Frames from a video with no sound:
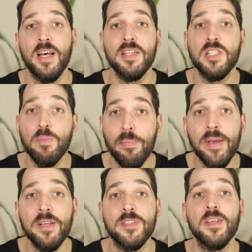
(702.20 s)
and
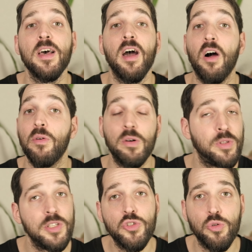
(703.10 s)
space around
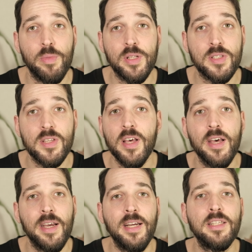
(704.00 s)
instruments.
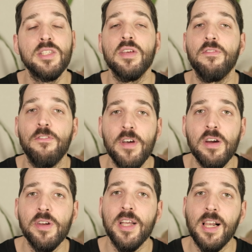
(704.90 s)
It is a
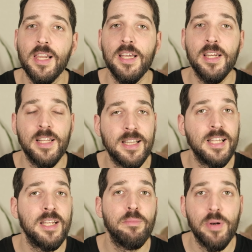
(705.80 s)
very clean and
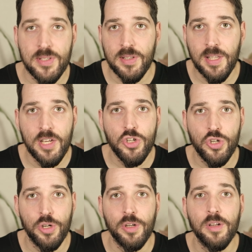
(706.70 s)
lean
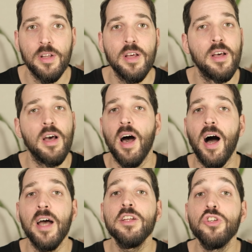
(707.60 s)
presentation.
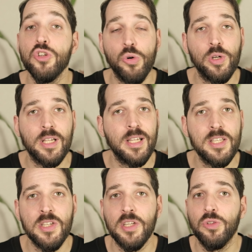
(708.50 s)
I enjoyed
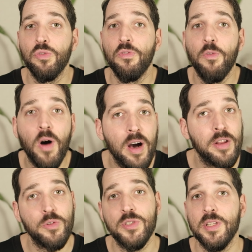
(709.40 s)
listening to
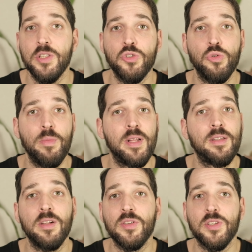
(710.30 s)
various
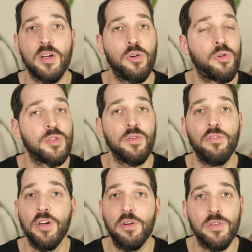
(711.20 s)
instrumentals across the
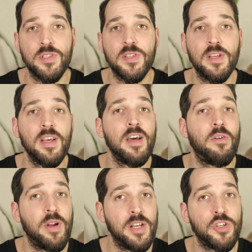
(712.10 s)
frequency
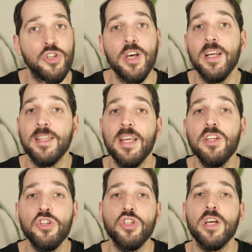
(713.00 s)
range. They
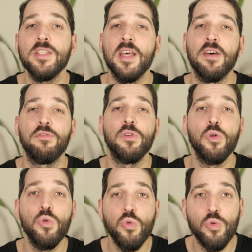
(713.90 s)
just have
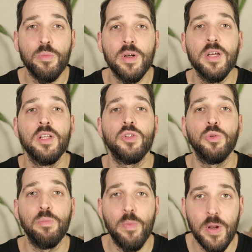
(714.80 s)
room to
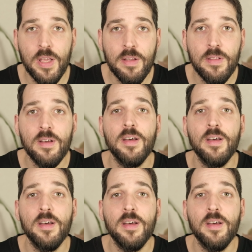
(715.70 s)
breathe,